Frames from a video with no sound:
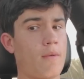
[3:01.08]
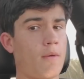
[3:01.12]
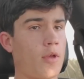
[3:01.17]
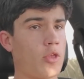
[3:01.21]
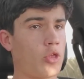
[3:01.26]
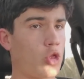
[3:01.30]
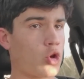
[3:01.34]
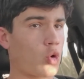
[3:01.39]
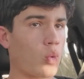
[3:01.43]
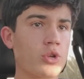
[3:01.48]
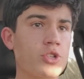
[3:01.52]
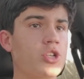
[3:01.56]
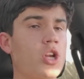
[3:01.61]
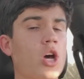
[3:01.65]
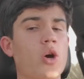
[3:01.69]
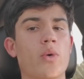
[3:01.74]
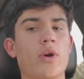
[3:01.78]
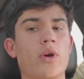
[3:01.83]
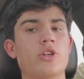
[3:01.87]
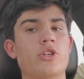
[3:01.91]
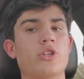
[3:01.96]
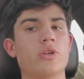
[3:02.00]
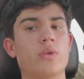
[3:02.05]
there was
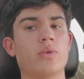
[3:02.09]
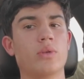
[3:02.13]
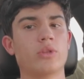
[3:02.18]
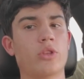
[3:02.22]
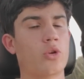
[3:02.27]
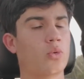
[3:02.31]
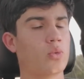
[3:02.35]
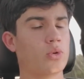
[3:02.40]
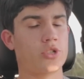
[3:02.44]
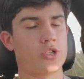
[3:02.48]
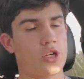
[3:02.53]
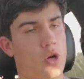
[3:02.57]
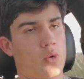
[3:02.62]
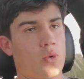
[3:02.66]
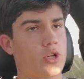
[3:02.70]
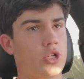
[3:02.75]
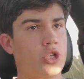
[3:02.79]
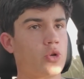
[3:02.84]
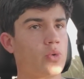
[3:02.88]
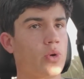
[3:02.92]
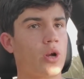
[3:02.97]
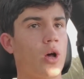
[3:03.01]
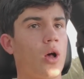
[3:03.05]
no issue. There was no
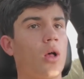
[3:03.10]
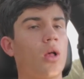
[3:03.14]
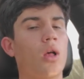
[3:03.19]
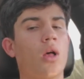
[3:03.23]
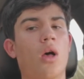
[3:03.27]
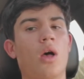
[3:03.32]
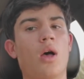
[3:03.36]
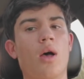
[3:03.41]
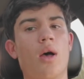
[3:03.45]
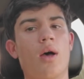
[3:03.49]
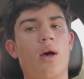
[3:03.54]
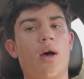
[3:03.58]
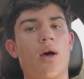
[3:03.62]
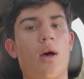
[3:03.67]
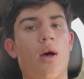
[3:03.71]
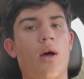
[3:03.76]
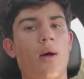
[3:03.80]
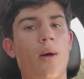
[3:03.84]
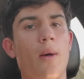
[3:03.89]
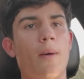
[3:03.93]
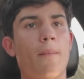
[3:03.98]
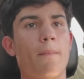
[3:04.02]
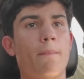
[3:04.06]
issue at all,
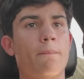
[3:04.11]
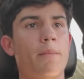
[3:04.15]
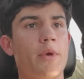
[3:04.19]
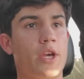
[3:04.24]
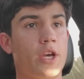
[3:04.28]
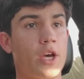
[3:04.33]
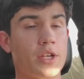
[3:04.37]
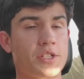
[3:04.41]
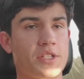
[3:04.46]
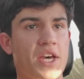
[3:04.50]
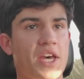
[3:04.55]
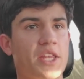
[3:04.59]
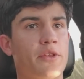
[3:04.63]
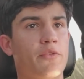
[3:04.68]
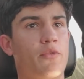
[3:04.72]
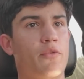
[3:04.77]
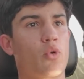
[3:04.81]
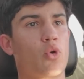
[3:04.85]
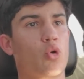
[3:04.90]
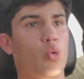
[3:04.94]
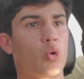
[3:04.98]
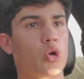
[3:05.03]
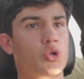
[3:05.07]
because I had the
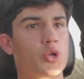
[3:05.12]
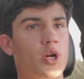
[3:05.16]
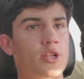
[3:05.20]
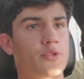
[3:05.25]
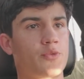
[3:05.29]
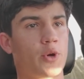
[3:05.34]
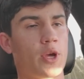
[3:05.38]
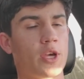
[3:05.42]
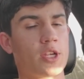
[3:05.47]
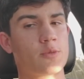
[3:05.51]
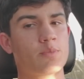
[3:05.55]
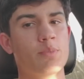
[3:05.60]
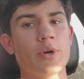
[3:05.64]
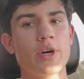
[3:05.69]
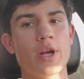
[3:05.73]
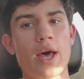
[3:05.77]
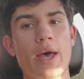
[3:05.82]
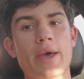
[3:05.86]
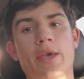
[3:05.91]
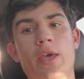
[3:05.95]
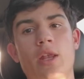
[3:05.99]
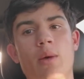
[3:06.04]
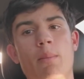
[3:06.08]
4:1 transfer case. But
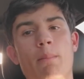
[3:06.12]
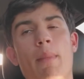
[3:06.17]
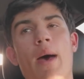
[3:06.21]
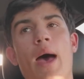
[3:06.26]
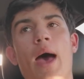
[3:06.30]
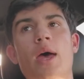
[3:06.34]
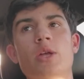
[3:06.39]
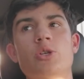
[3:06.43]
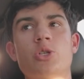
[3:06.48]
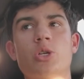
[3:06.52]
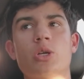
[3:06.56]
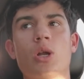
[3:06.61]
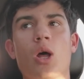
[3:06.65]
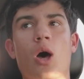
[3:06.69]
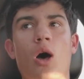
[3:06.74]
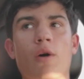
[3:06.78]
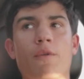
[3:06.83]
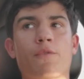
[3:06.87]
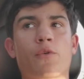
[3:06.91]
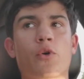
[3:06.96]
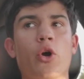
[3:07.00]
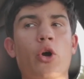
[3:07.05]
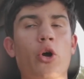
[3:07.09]
I can imagine
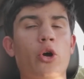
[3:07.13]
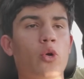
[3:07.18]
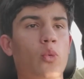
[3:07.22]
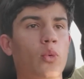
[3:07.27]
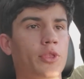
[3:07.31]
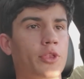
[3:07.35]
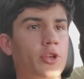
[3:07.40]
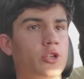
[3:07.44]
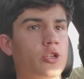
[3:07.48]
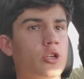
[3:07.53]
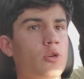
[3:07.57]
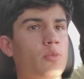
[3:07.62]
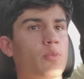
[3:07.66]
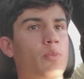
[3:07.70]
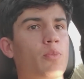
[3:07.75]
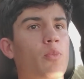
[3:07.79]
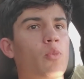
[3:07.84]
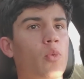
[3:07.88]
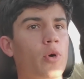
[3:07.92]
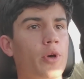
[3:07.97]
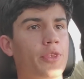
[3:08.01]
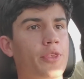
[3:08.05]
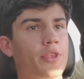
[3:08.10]
off-road with
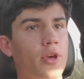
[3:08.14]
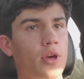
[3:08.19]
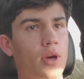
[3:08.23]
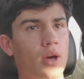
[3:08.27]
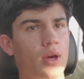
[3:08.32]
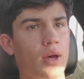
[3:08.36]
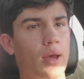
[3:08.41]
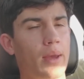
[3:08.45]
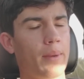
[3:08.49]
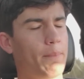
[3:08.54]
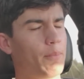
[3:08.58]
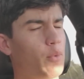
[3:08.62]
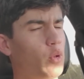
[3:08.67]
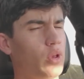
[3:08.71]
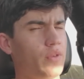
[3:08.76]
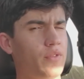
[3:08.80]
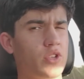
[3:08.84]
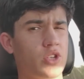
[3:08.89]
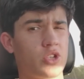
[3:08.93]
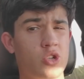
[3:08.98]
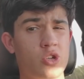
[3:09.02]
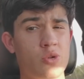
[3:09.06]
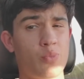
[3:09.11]
I believe
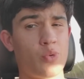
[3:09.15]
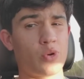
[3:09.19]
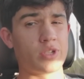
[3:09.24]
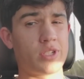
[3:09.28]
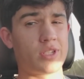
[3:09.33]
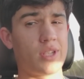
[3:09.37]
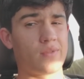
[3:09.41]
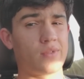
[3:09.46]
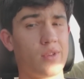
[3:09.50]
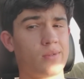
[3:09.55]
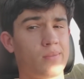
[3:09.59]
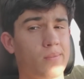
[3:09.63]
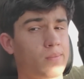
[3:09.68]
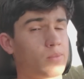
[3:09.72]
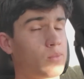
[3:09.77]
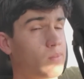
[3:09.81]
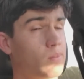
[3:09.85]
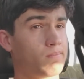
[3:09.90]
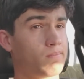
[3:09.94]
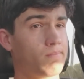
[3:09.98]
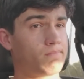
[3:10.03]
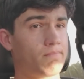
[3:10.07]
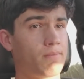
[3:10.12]
it's a 2.7,
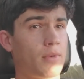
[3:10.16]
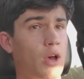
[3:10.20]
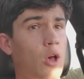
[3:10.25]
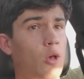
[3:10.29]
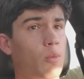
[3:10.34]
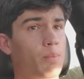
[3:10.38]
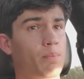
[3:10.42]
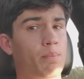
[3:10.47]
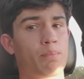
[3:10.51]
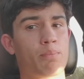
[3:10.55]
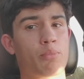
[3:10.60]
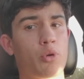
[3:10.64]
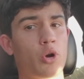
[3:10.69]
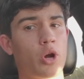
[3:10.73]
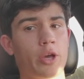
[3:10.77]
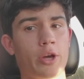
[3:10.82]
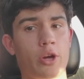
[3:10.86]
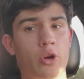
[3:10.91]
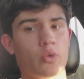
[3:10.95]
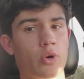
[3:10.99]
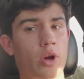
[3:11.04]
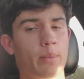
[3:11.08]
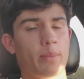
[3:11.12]
I'll
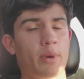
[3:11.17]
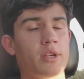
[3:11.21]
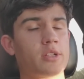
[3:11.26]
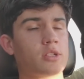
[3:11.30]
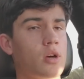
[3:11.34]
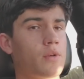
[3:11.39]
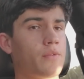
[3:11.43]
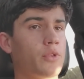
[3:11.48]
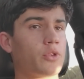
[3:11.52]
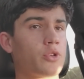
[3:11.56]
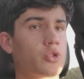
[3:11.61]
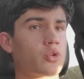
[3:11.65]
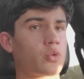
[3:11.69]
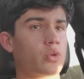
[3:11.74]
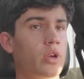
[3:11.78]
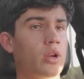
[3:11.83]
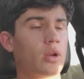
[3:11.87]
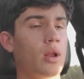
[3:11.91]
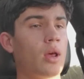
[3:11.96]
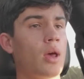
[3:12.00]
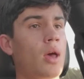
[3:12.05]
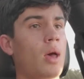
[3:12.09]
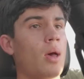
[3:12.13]
probably correct myself on the
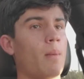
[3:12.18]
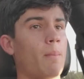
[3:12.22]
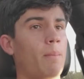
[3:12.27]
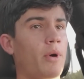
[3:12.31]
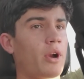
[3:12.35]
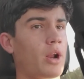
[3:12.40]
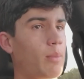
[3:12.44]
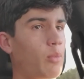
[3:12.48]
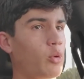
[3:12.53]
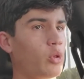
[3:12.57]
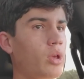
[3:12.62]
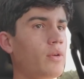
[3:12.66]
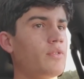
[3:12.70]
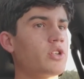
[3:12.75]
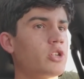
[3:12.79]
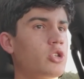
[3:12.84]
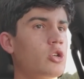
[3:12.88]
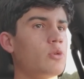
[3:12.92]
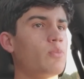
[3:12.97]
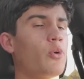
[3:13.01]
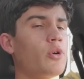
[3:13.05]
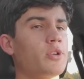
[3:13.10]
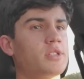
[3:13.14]
screen, but I believe it's
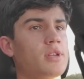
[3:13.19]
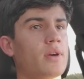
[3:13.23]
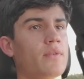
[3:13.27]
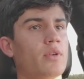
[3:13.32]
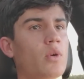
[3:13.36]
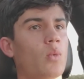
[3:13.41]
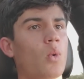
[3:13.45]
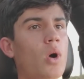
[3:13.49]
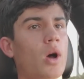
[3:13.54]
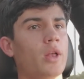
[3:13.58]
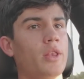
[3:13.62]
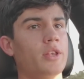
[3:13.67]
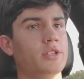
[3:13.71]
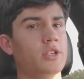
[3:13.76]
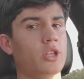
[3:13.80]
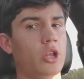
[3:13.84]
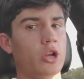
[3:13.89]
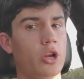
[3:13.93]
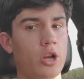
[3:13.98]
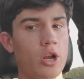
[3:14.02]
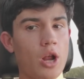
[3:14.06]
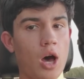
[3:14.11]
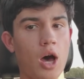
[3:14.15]
a 2.7 to 1 that's in
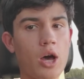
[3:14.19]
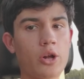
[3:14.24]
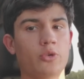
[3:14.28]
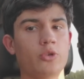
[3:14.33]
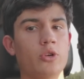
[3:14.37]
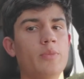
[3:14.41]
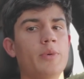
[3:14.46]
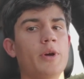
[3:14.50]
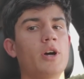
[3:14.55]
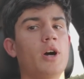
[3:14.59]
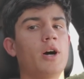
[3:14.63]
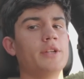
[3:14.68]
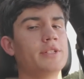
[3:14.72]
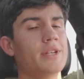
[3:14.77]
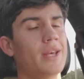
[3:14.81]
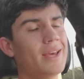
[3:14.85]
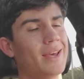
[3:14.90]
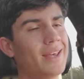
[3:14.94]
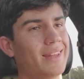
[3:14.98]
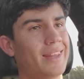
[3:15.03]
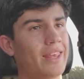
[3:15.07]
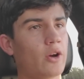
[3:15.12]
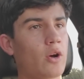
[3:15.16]
the non-Rubicons.
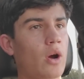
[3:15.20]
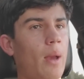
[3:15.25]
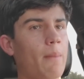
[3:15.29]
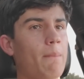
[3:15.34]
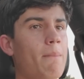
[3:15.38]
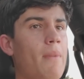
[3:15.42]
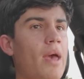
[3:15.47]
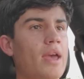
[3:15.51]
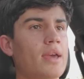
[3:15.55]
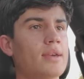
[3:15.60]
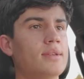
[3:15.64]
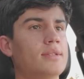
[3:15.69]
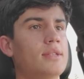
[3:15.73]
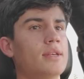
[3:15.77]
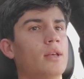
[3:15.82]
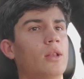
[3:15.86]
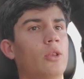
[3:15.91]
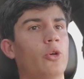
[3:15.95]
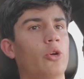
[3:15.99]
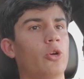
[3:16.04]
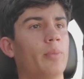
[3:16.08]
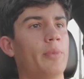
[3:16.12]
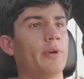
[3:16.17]
There I may see
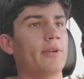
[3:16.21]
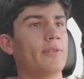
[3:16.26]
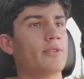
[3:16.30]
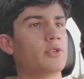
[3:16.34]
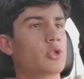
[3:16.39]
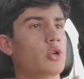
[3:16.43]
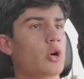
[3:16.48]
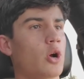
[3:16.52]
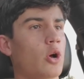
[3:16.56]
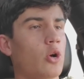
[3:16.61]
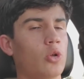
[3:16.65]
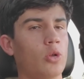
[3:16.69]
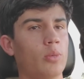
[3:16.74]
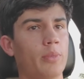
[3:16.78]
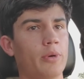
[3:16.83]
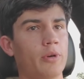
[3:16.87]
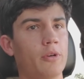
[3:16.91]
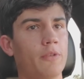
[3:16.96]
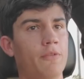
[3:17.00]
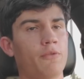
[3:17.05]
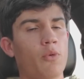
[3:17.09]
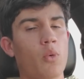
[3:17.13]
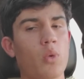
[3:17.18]
a little bit of struggle,
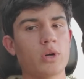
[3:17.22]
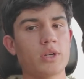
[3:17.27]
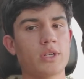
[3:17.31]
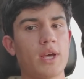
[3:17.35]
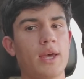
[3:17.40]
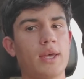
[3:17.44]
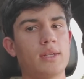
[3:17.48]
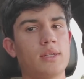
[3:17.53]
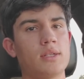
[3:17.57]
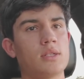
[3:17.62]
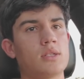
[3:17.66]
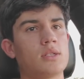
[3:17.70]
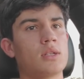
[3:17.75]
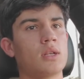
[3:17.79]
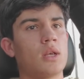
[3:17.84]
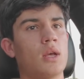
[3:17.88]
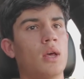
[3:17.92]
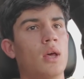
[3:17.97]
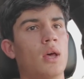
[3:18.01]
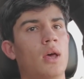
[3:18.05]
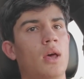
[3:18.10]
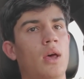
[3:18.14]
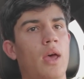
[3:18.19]
but 410s
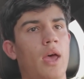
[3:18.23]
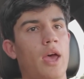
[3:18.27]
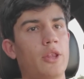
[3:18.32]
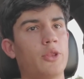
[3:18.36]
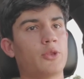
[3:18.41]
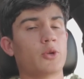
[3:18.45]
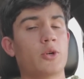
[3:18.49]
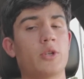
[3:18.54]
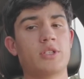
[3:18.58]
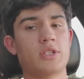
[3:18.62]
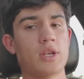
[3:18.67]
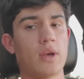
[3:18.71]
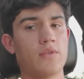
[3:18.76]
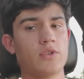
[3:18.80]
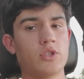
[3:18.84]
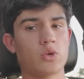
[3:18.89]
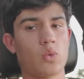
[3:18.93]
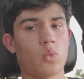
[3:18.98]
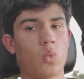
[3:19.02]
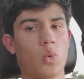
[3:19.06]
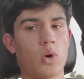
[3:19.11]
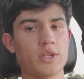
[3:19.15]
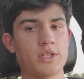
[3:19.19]
and
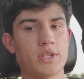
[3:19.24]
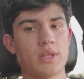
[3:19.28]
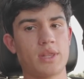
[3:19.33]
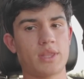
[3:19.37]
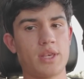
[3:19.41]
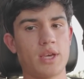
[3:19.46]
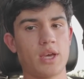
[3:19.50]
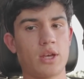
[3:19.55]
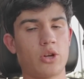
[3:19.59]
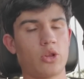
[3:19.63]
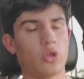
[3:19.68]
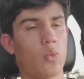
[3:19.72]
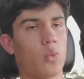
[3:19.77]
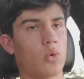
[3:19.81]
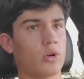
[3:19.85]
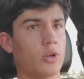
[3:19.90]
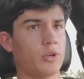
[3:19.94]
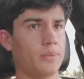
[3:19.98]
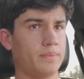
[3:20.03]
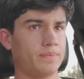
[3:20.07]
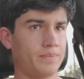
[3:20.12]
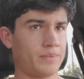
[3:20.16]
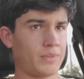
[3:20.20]
37s wasn't the end of the
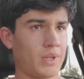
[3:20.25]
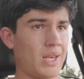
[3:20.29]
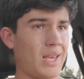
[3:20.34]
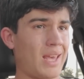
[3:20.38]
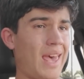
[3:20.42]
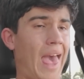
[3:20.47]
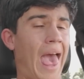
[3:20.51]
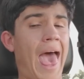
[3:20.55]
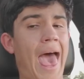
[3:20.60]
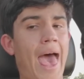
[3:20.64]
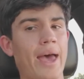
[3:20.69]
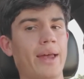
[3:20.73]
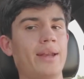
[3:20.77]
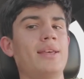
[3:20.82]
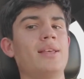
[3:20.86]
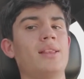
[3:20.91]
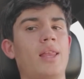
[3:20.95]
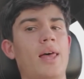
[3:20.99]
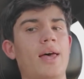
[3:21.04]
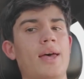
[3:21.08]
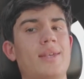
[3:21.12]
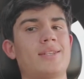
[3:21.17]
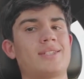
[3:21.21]
world. Any
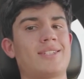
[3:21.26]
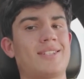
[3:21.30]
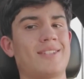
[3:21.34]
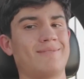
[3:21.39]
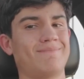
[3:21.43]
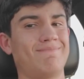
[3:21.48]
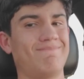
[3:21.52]
less,